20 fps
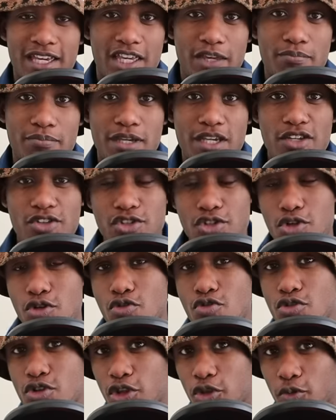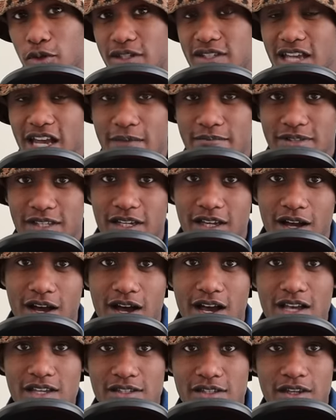can be 2 to 3 times the
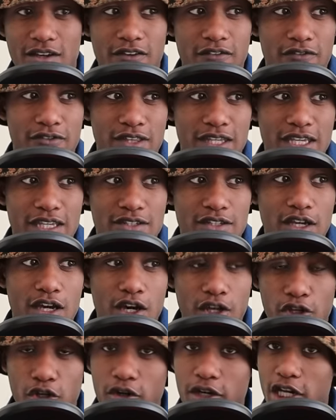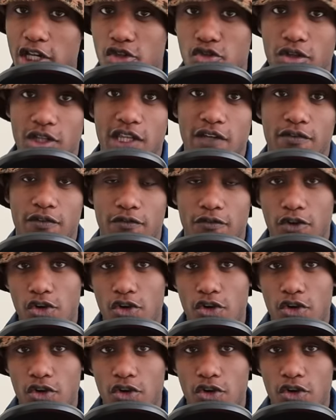cost of these other entry-level